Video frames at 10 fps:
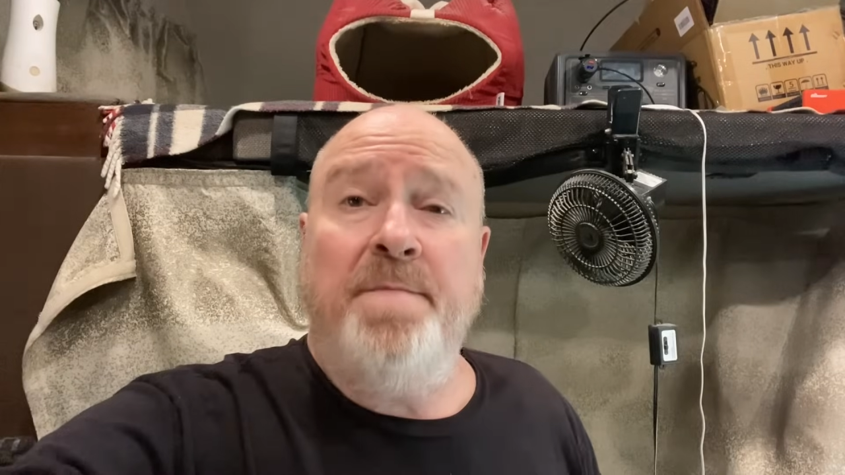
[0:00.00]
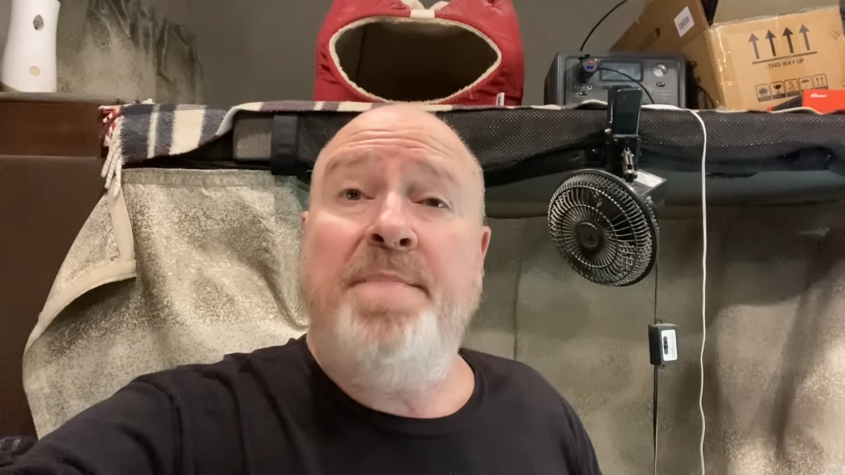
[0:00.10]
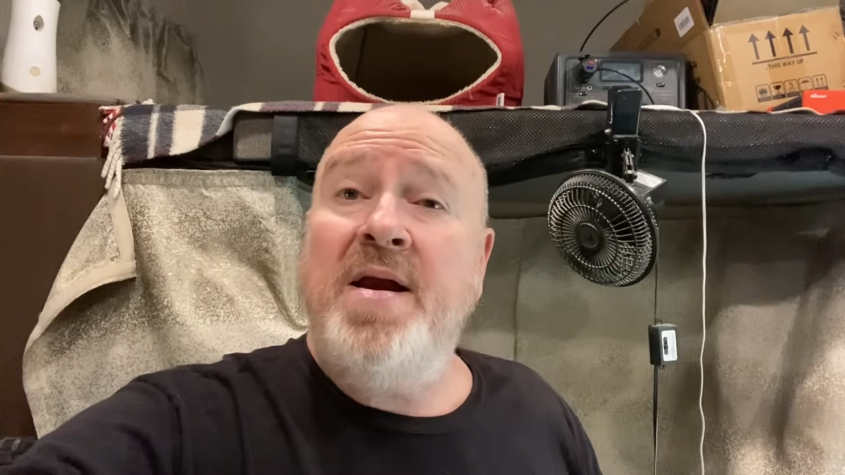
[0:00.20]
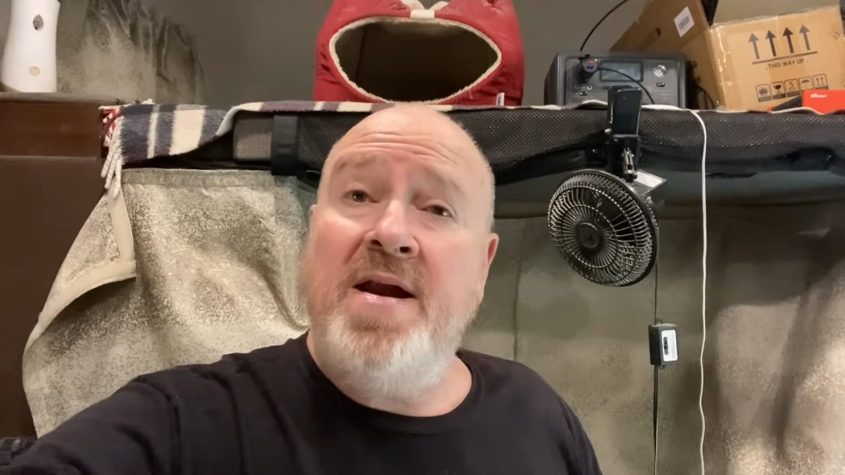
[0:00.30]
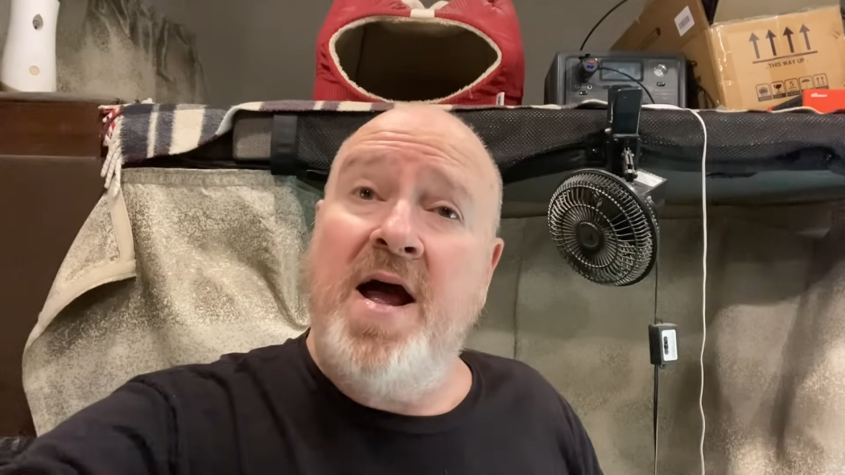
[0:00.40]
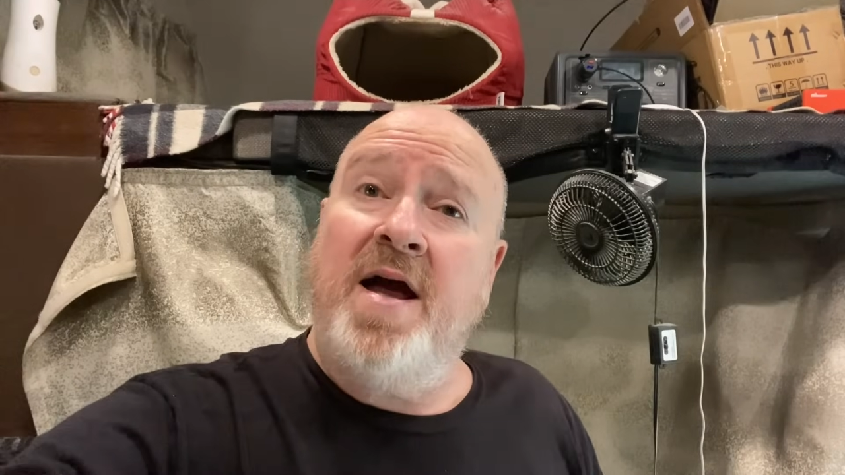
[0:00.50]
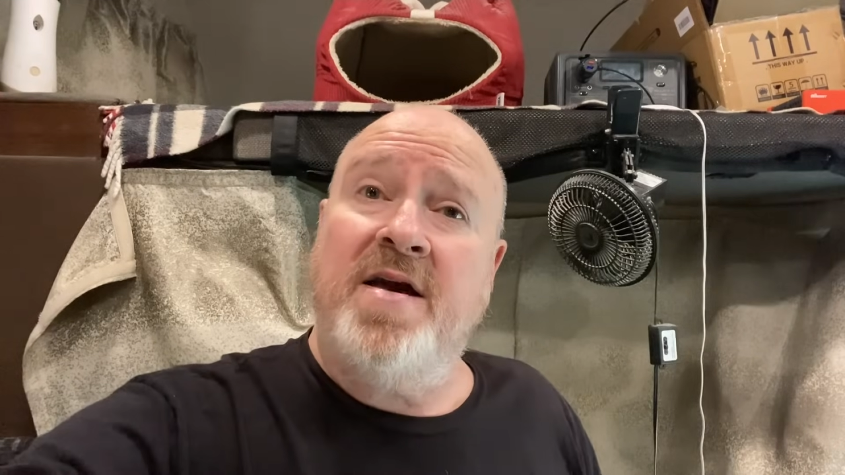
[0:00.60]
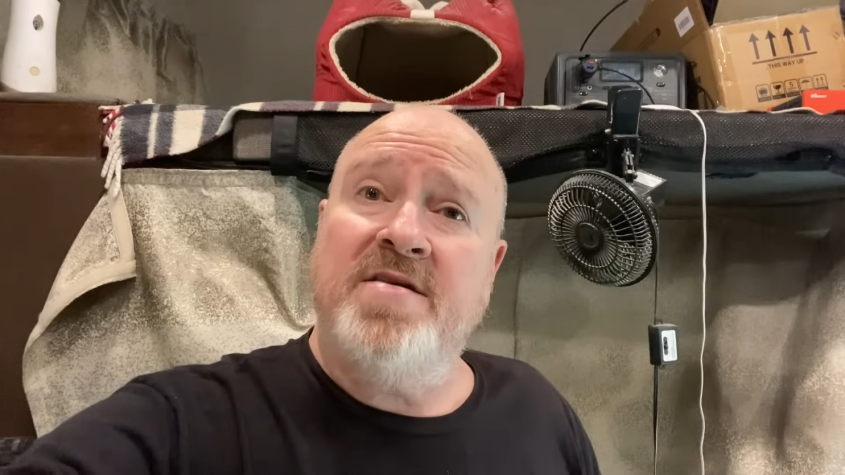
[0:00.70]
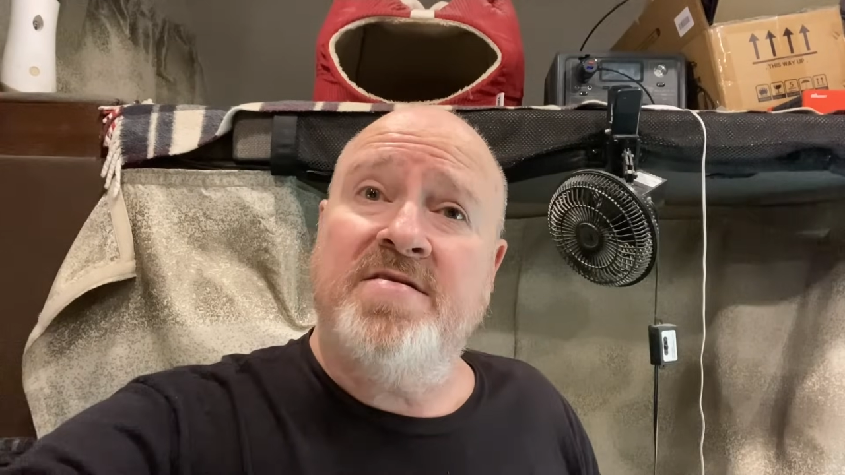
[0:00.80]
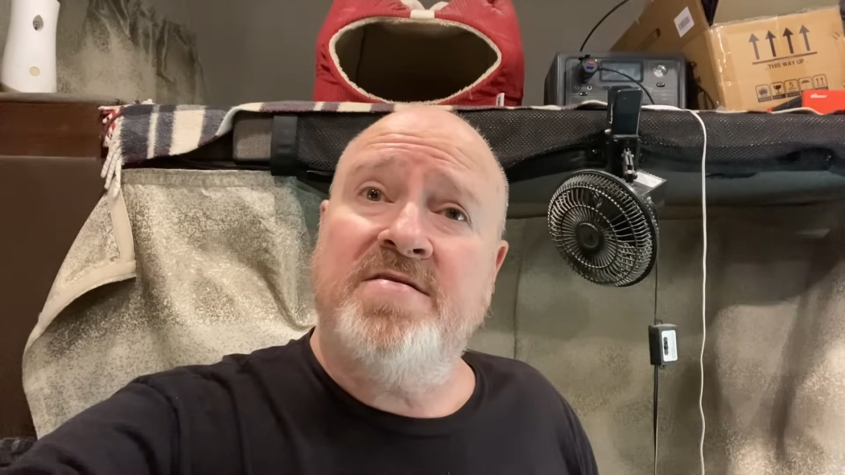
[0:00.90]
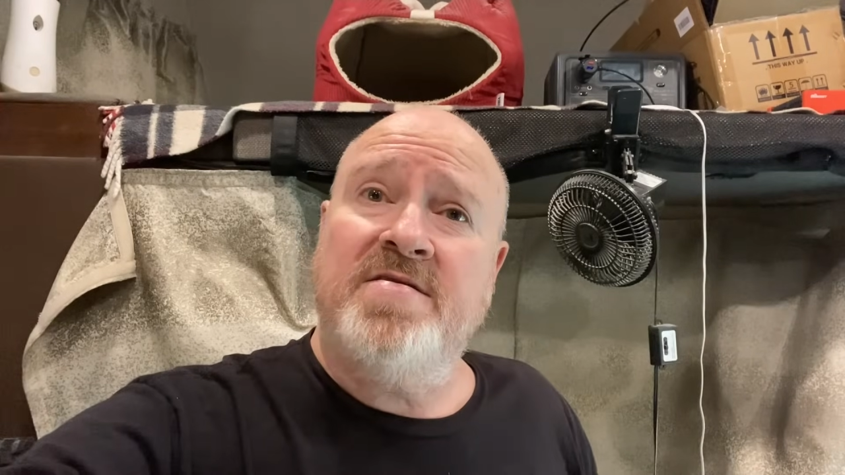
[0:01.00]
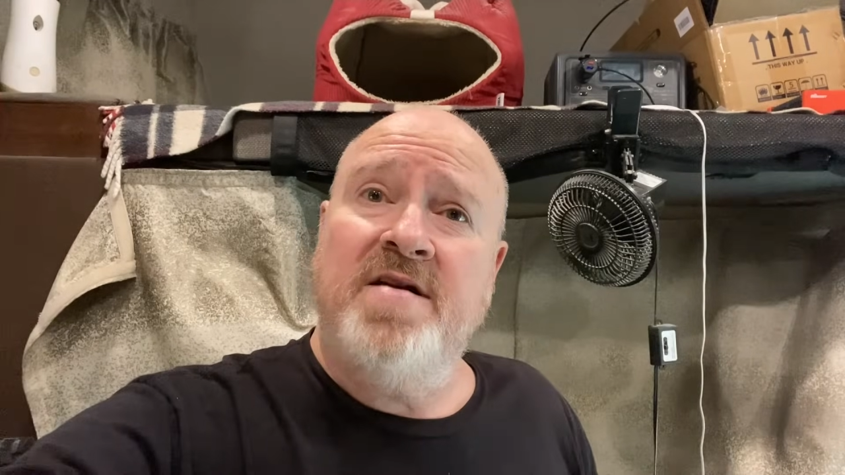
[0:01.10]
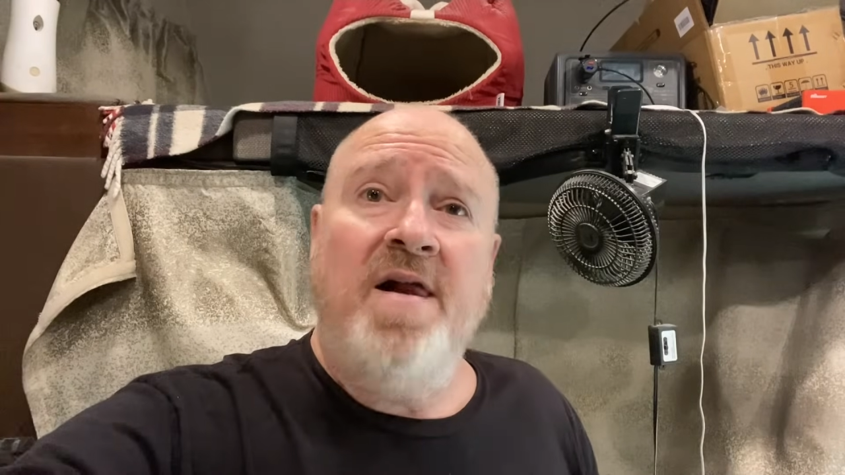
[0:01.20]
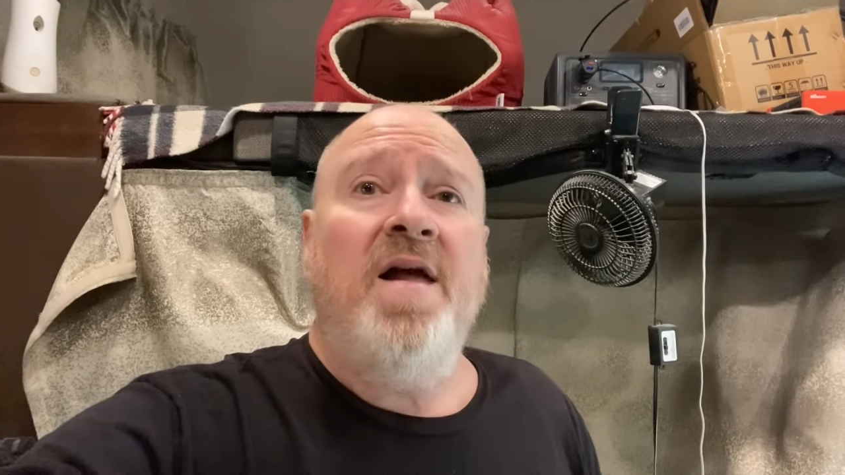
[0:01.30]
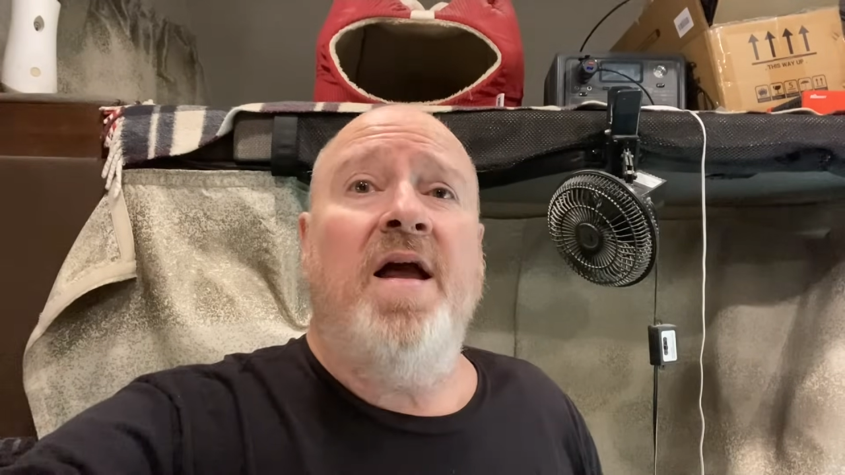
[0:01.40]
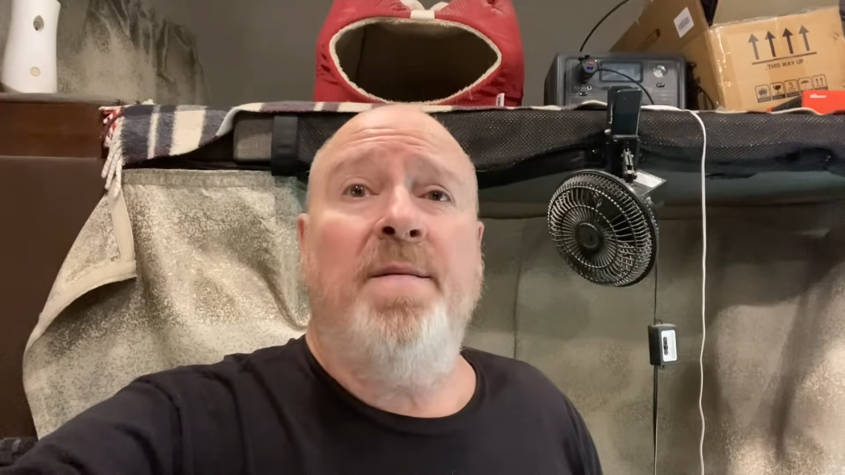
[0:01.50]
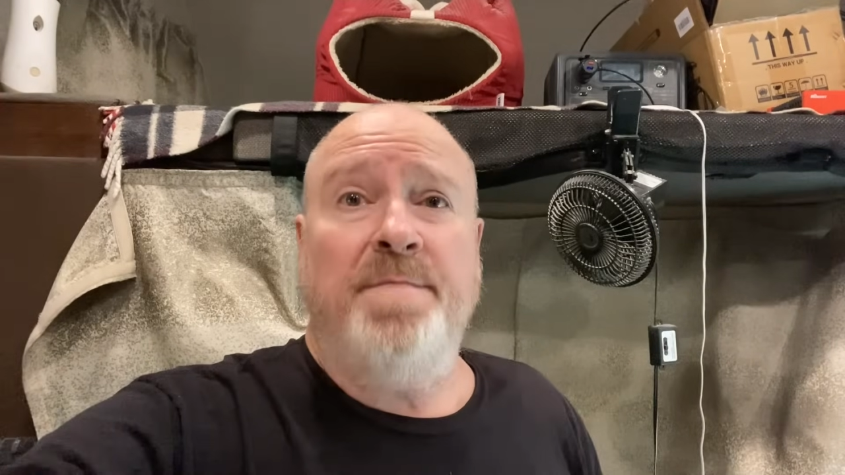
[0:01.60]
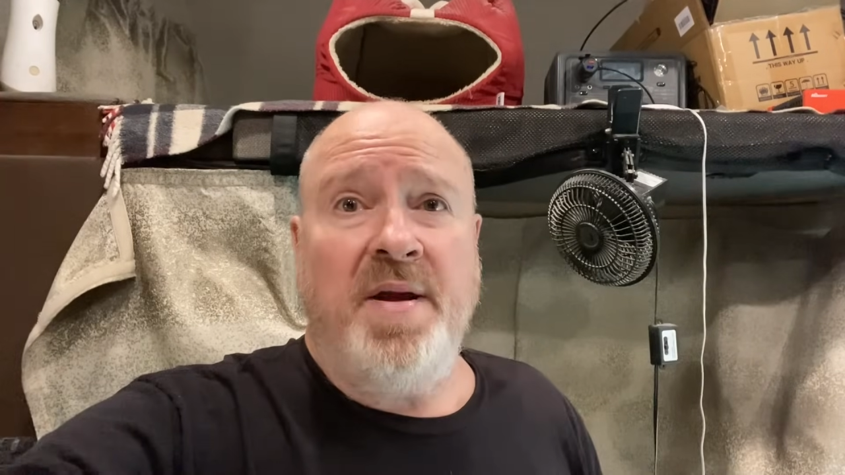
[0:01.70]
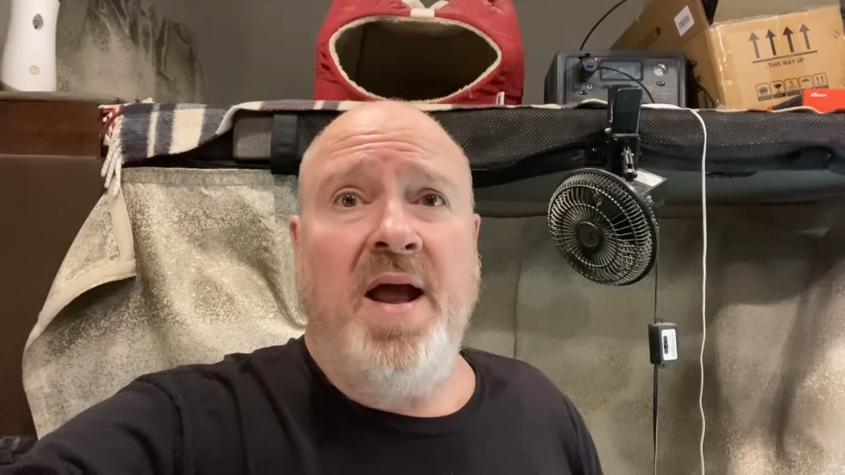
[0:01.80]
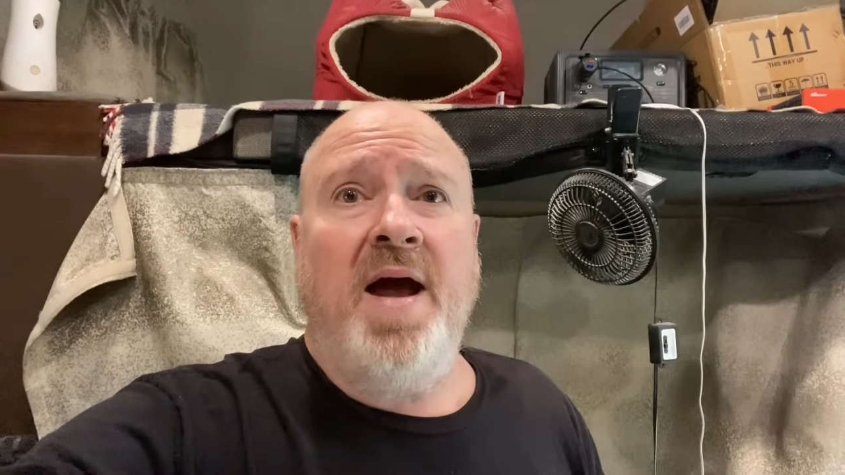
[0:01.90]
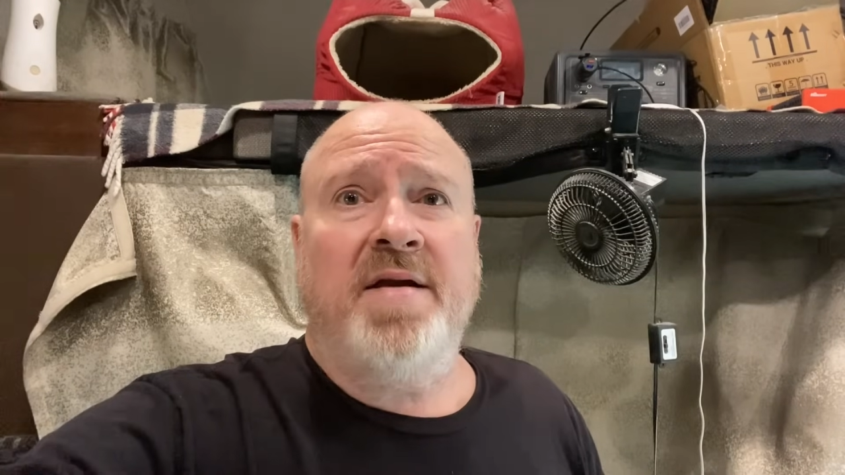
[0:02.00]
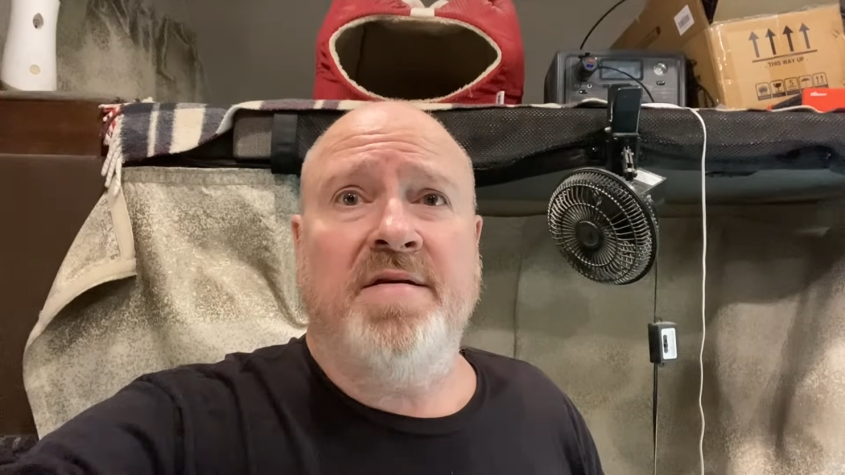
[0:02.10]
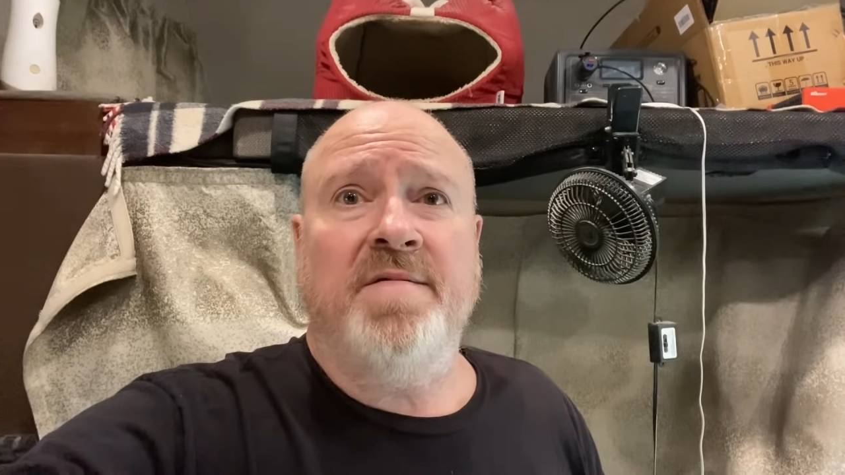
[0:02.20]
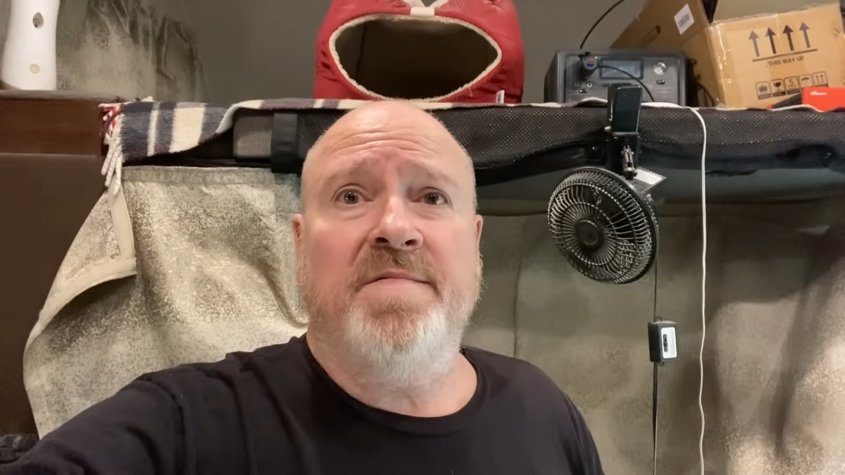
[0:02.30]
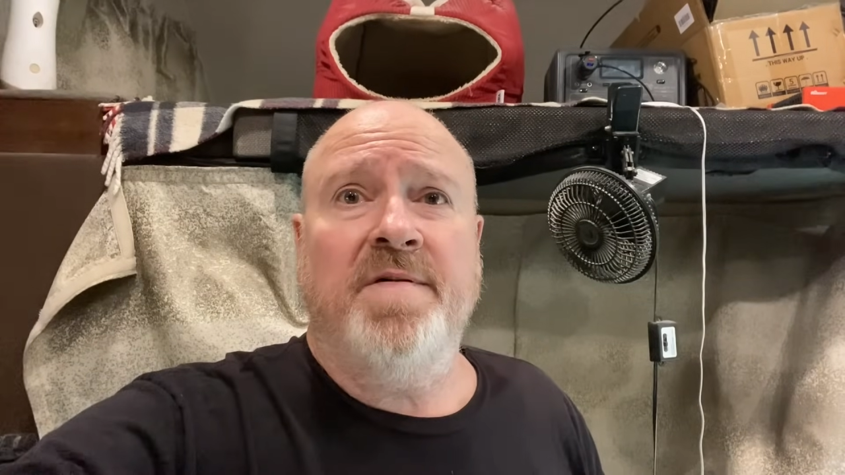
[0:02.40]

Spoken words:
be nice, and be active.